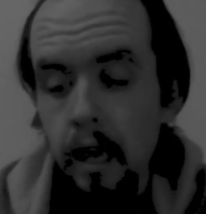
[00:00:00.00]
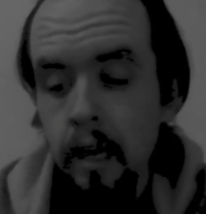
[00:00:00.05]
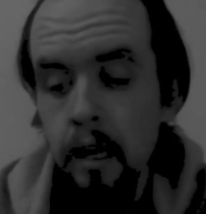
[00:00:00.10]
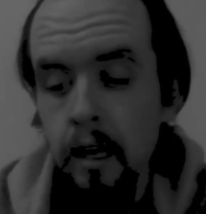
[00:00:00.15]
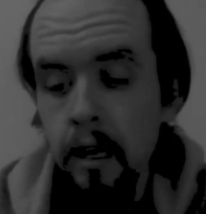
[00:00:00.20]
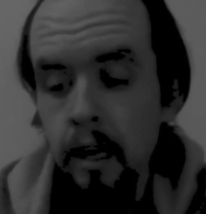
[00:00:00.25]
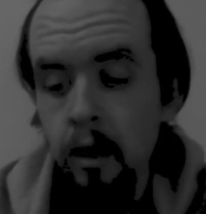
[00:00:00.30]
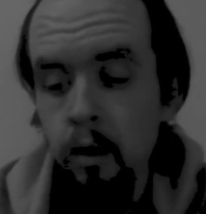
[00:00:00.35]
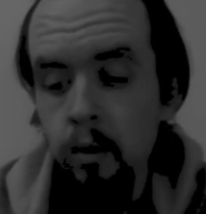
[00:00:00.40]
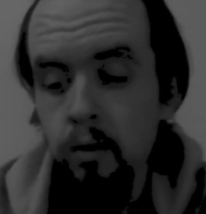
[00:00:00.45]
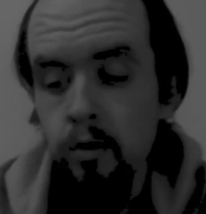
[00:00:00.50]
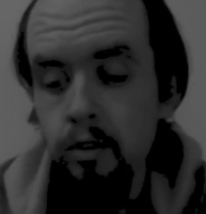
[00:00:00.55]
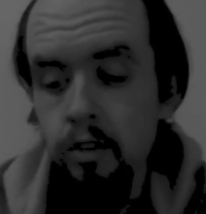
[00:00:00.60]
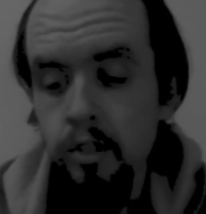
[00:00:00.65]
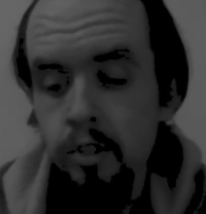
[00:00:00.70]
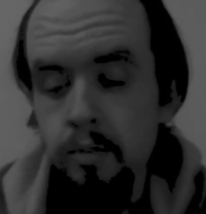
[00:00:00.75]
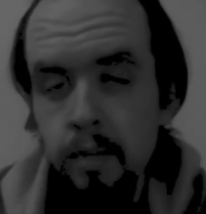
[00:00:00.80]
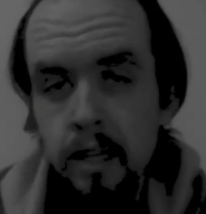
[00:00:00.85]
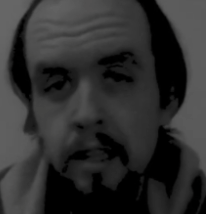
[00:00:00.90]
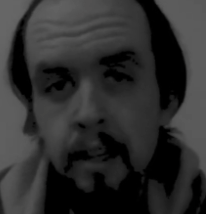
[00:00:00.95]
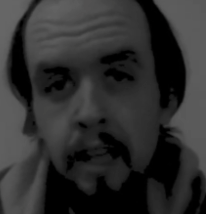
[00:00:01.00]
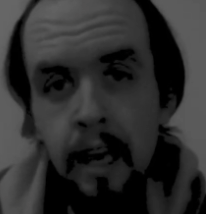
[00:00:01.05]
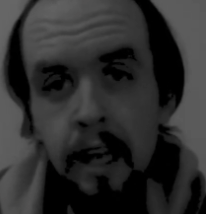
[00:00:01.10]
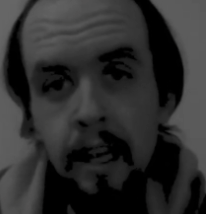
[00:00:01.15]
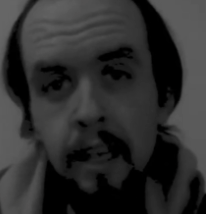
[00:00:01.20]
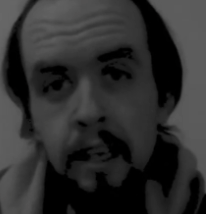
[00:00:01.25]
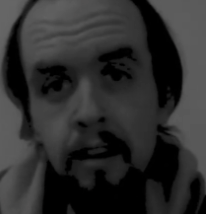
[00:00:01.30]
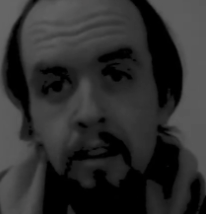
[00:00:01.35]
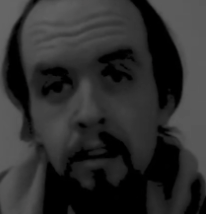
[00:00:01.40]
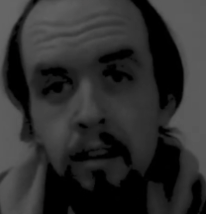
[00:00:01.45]
And I don't just mean
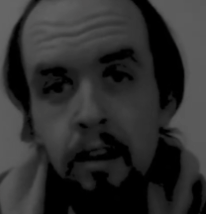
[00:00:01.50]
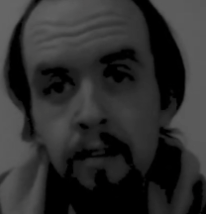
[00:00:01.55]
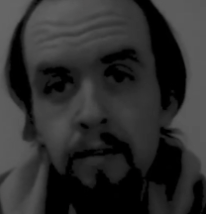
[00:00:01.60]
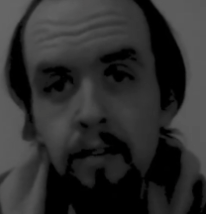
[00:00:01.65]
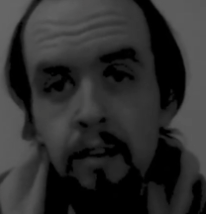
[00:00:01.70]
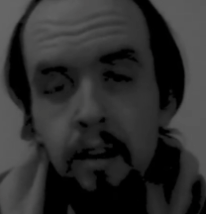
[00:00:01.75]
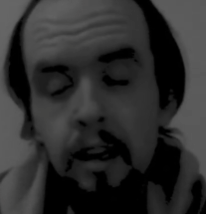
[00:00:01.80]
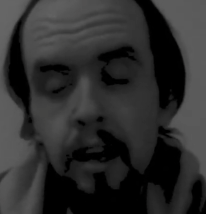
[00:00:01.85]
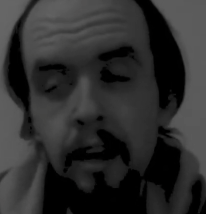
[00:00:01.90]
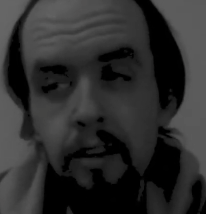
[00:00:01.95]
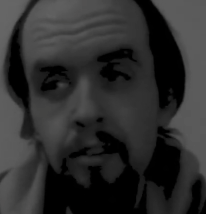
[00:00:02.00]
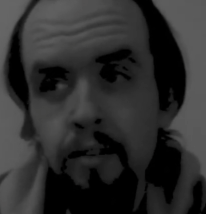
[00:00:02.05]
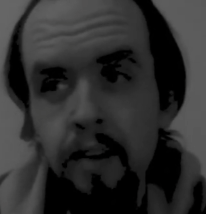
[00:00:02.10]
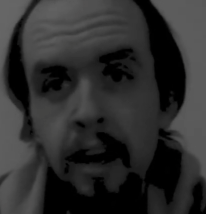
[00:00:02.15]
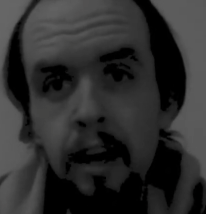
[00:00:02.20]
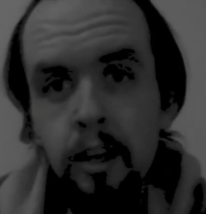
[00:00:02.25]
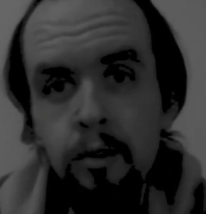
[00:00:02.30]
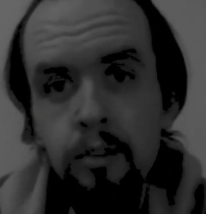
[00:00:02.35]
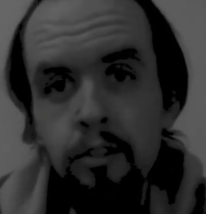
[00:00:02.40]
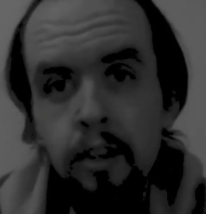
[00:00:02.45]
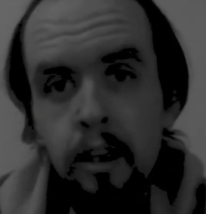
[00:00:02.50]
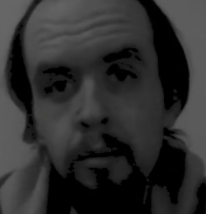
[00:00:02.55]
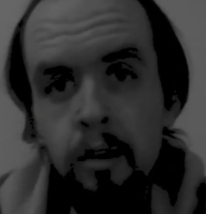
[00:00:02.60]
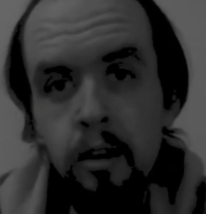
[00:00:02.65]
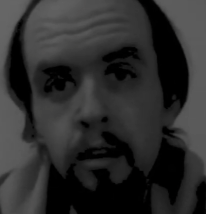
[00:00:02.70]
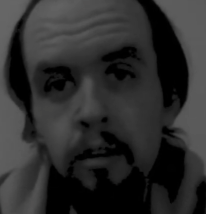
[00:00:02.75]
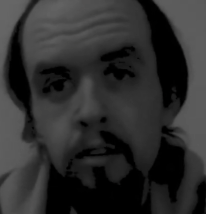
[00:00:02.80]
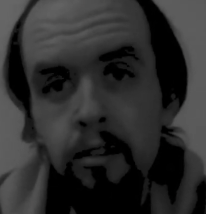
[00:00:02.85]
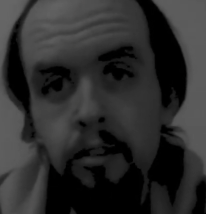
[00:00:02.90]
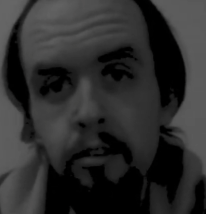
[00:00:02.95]
that as a value
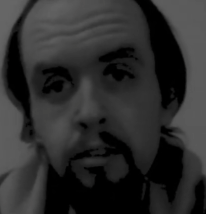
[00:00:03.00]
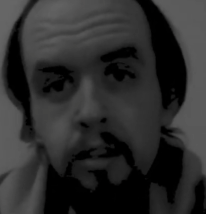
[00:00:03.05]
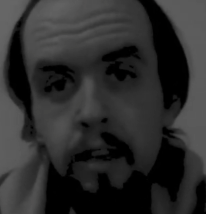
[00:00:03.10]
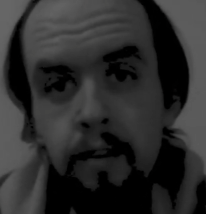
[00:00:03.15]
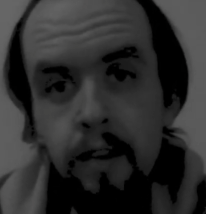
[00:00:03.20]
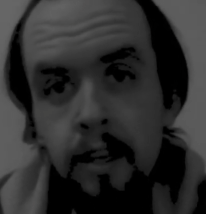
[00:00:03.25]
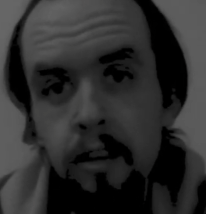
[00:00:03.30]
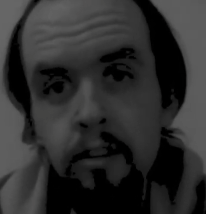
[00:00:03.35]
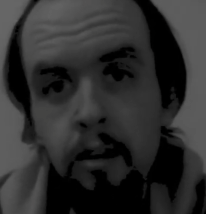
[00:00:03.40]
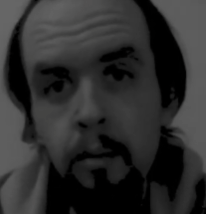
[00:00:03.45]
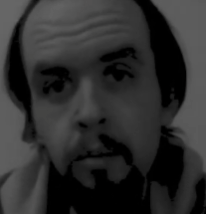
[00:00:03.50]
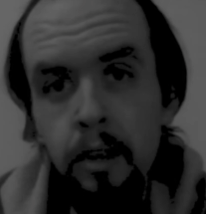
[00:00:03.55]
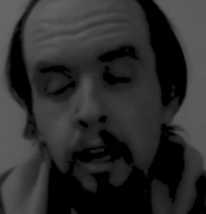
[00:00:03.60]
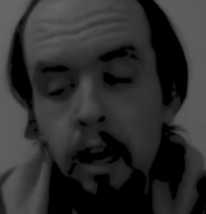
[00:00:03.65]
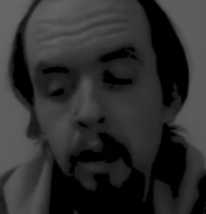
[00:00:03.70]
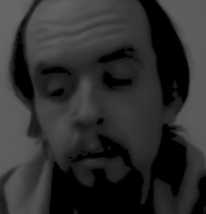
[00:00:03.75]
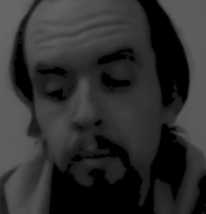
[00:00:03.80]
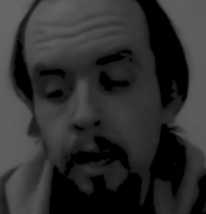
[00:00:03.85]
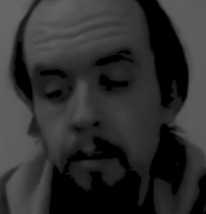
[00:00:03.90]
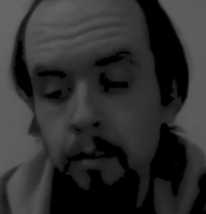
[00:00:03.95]
statement, as giving something up.